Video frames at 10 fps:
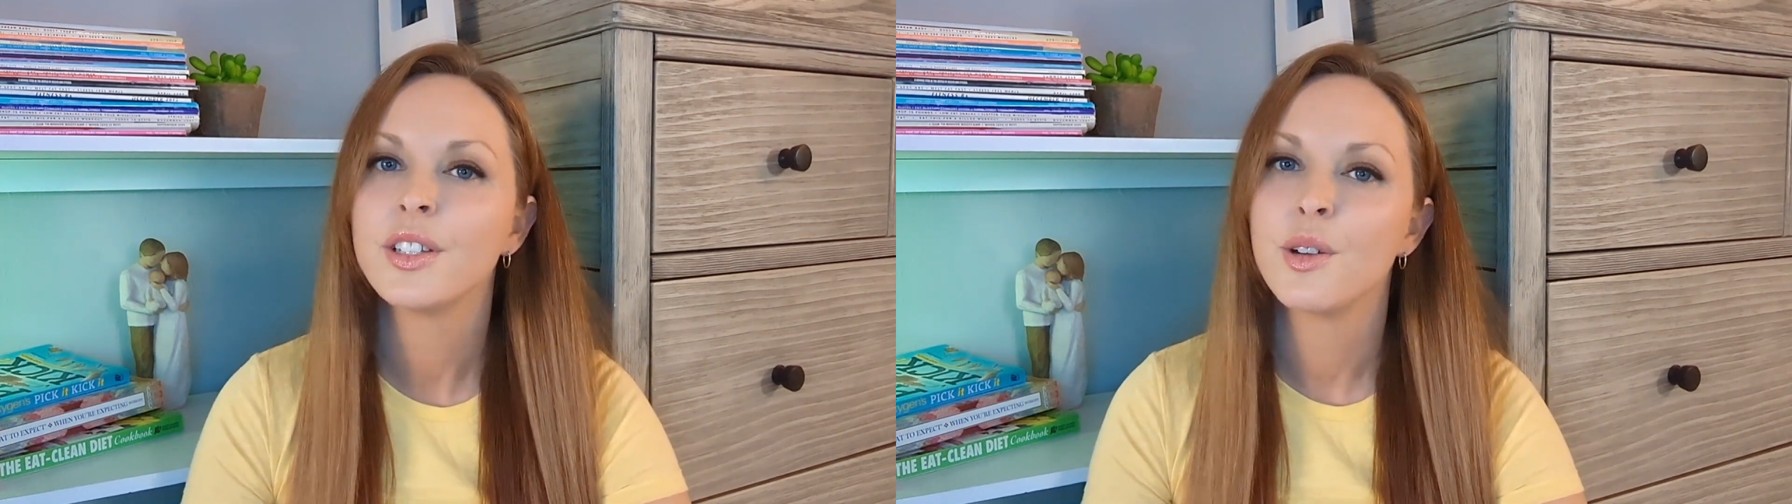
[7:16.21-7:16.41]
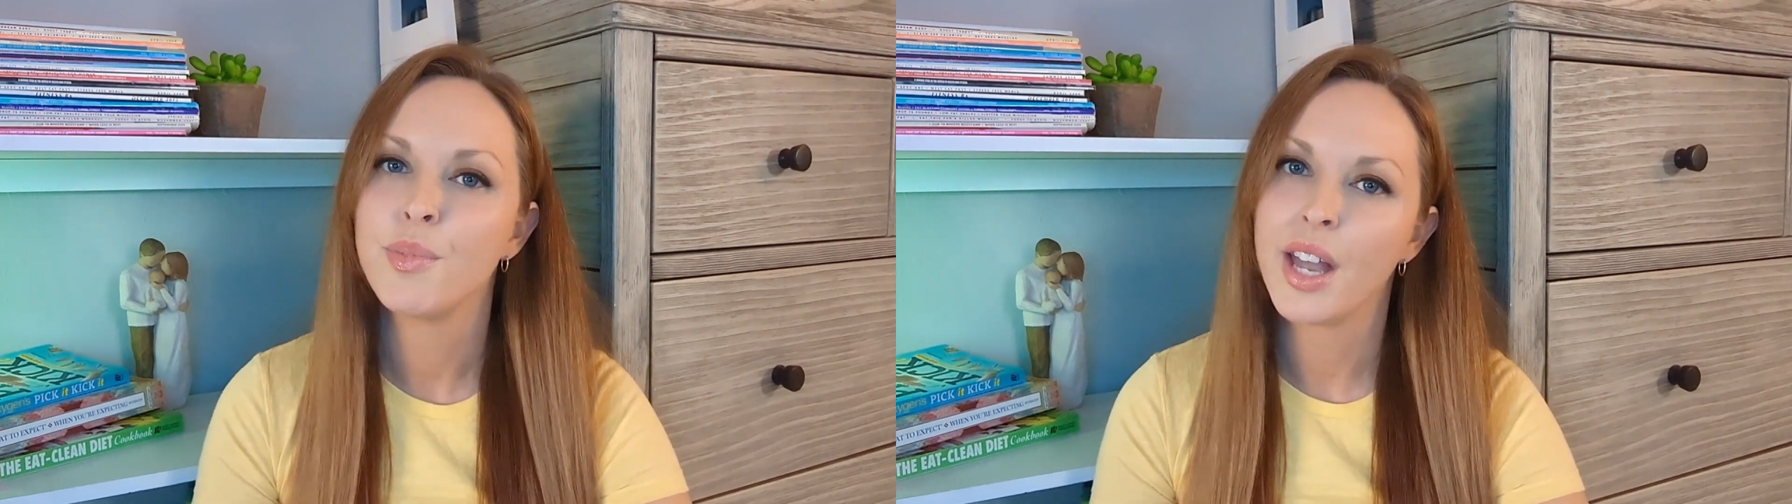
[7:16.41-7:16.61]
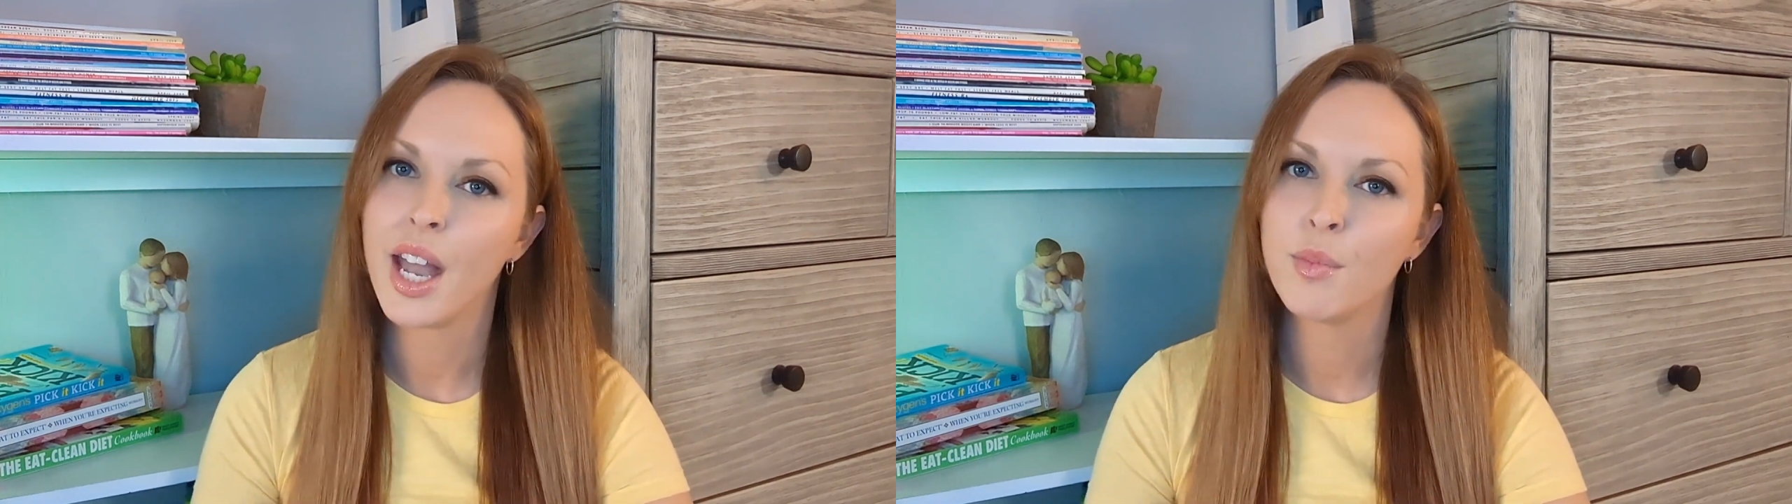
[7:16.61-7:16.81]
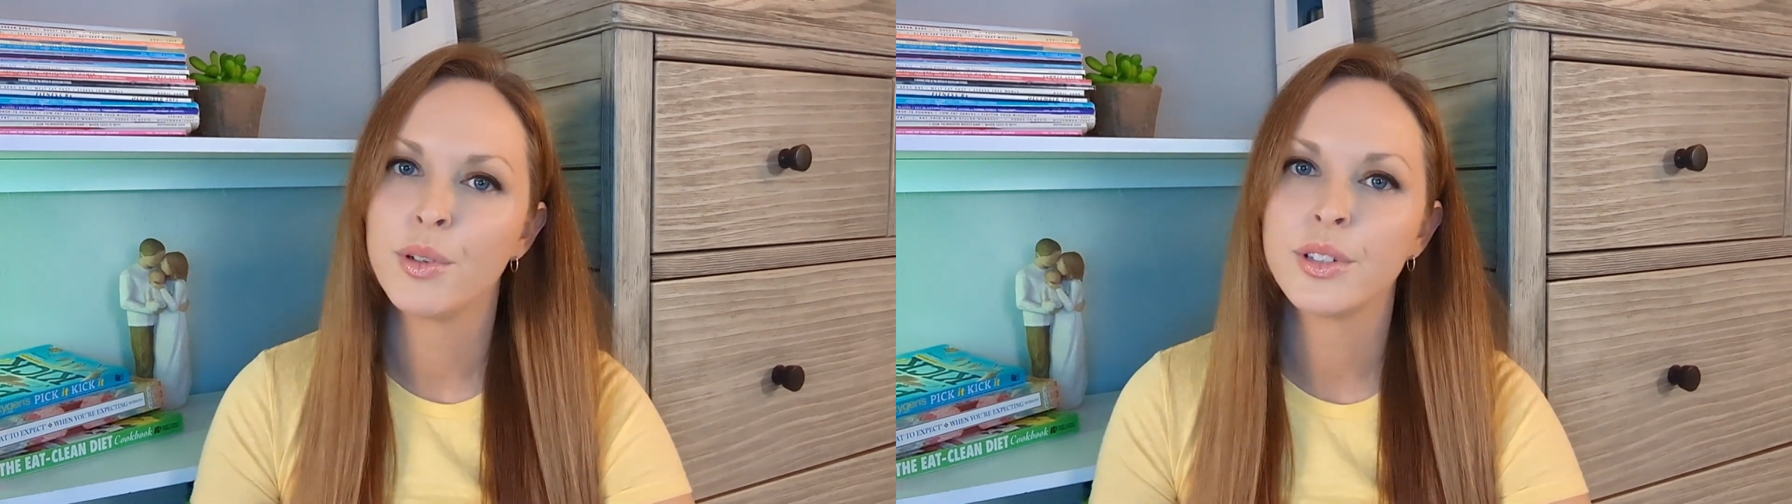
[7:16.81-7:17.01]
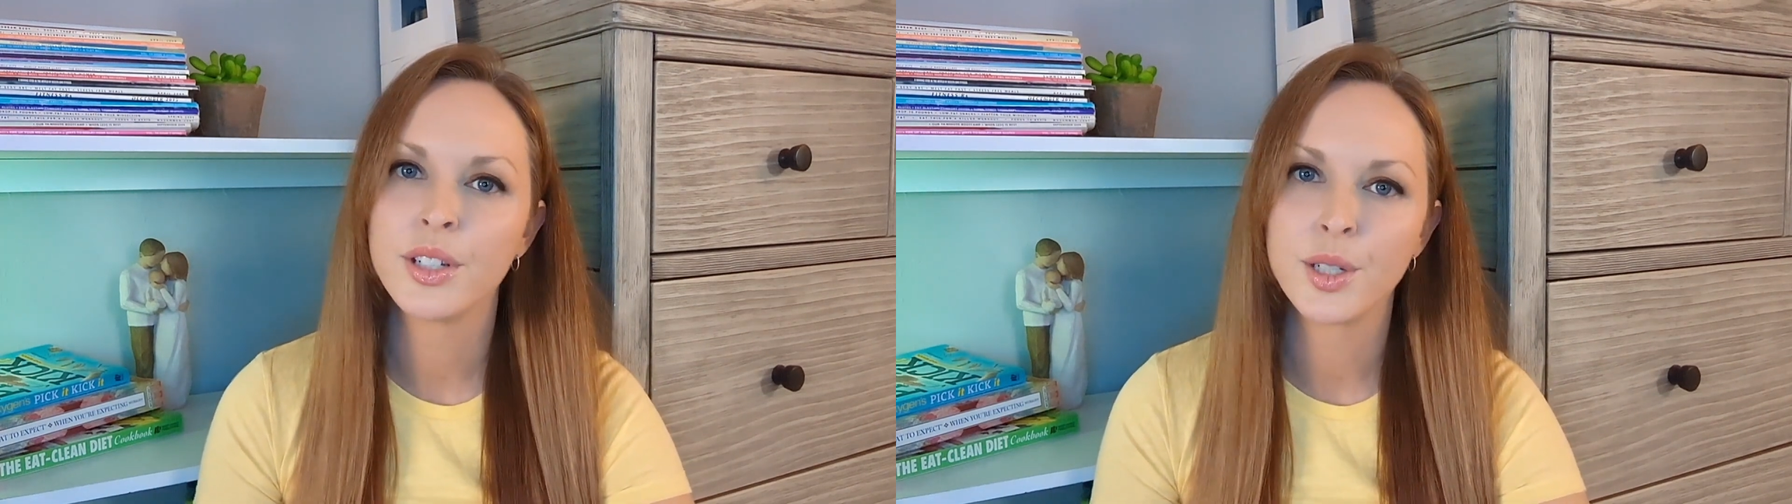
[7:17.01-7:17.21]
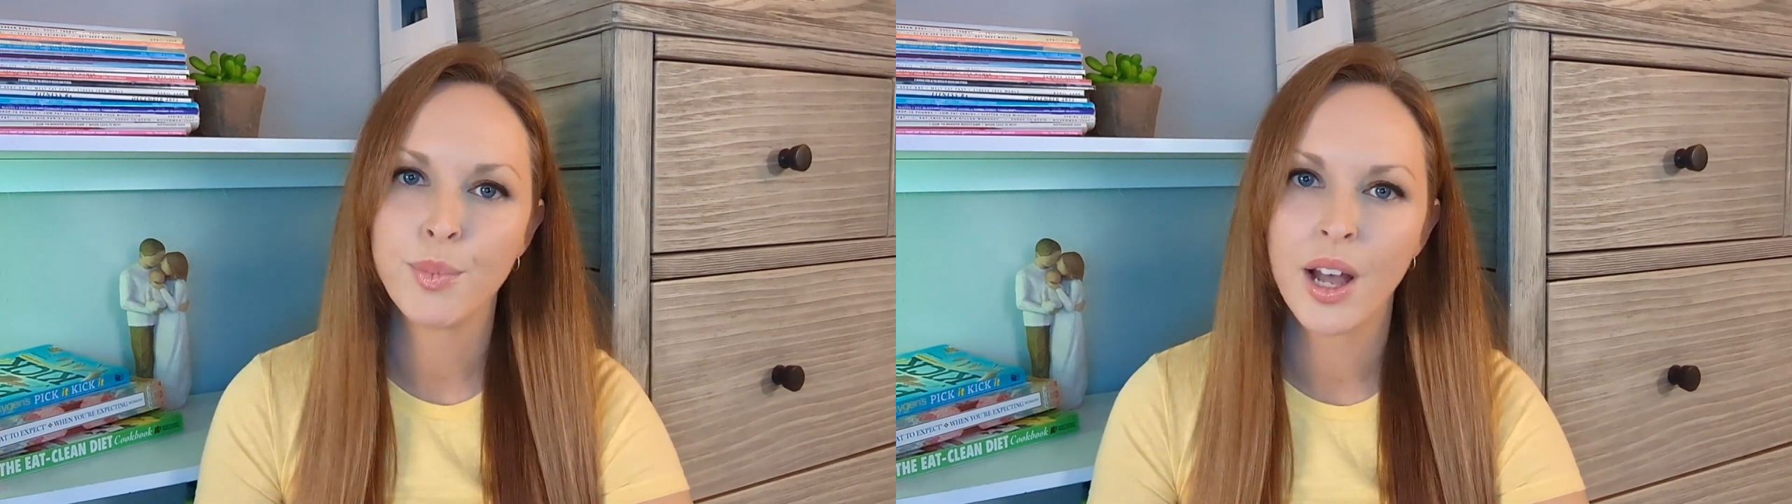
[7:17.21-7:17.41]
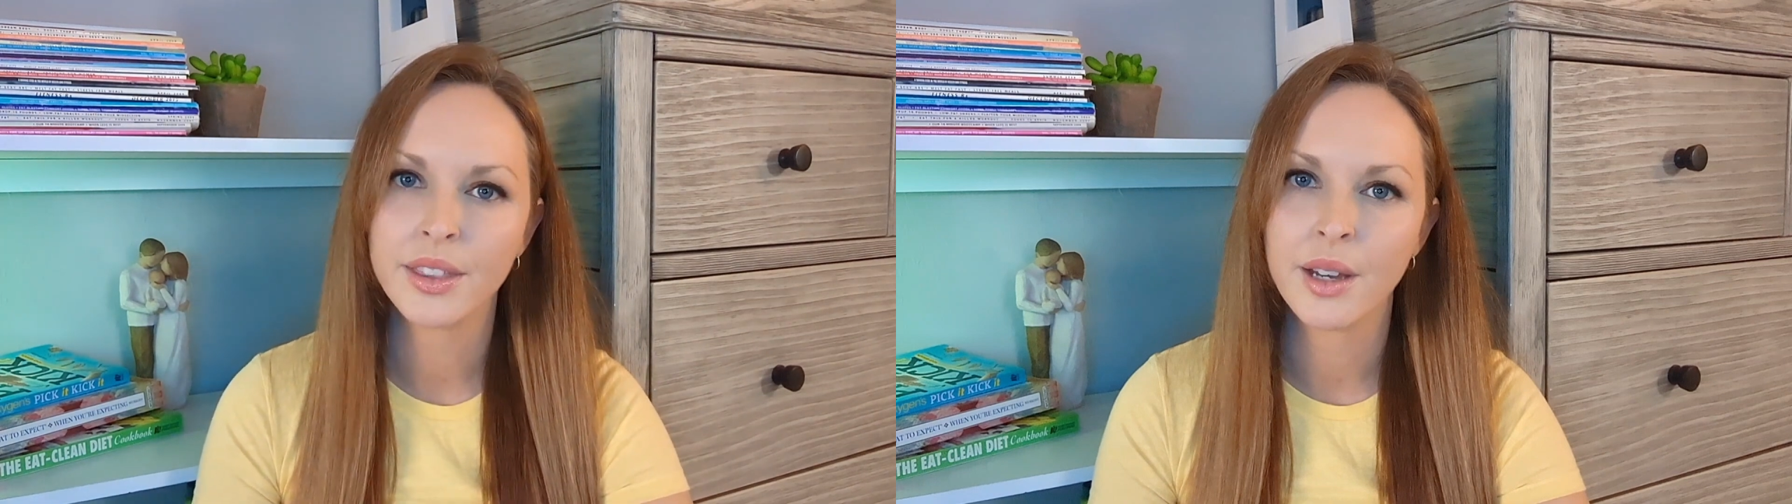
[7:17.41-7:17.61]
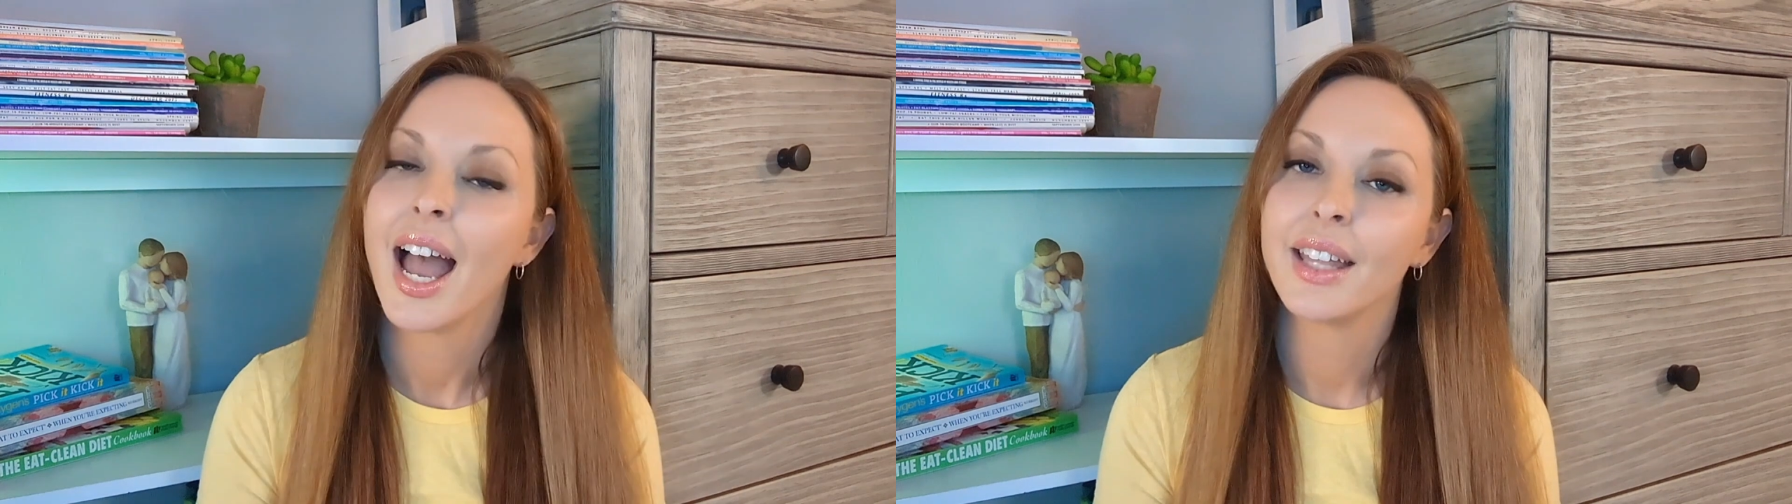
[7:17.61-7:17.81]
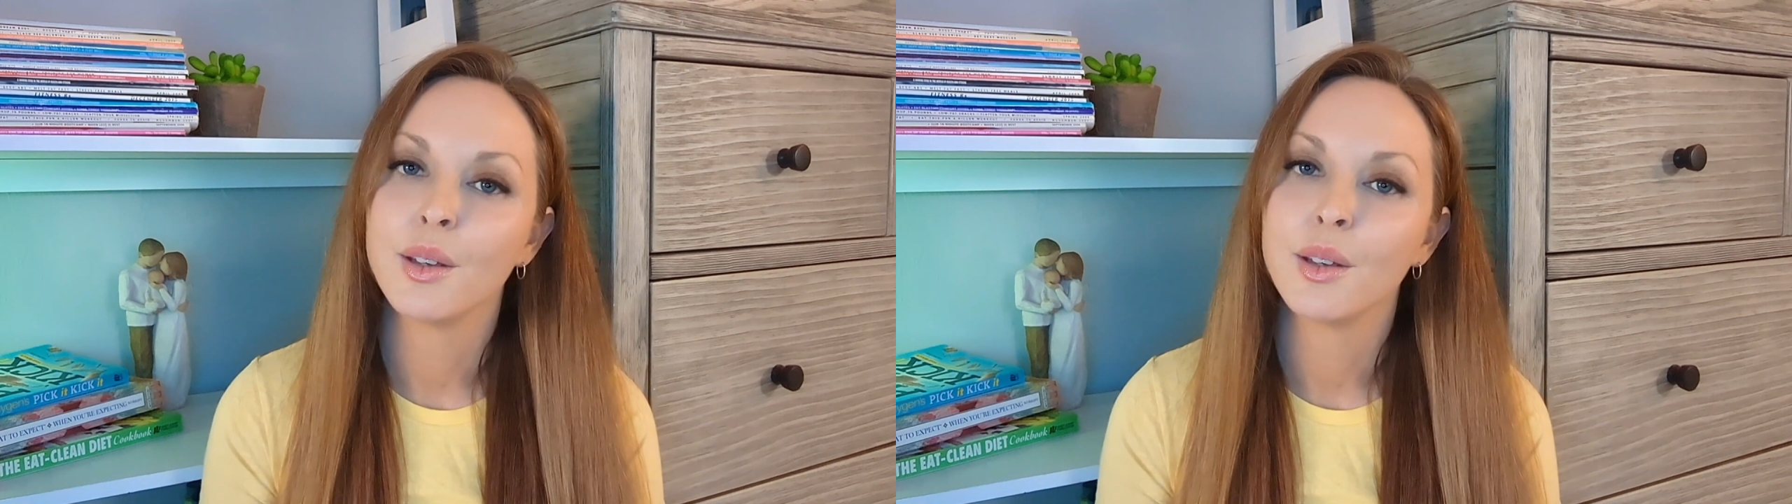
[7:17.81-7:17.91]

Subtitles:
to be able to spot them.